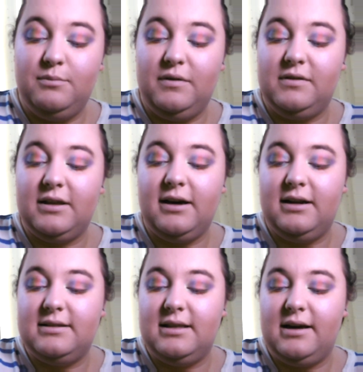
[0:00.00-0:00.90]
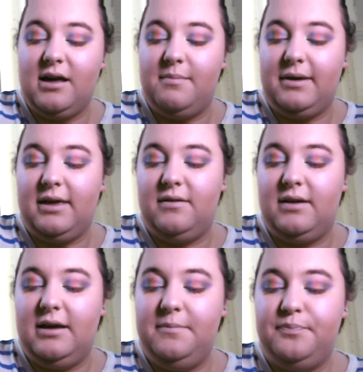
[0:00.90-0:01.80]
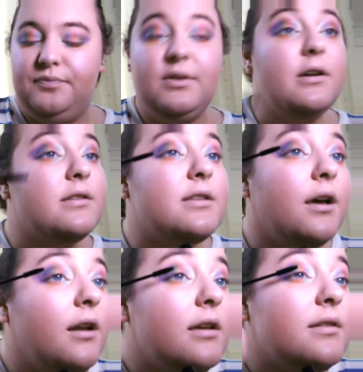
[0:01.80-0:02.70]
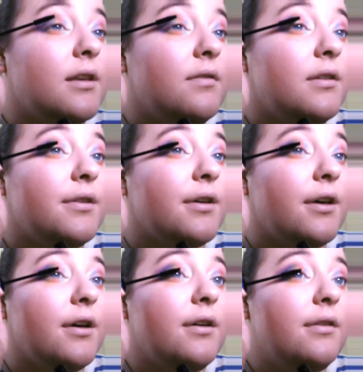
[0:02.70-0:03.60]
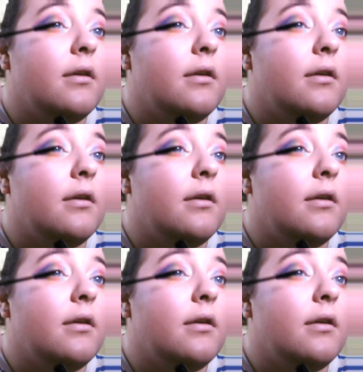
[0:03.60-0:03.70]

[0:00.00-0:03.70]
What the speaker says: with the colours that are coming out here. So let's give this a go.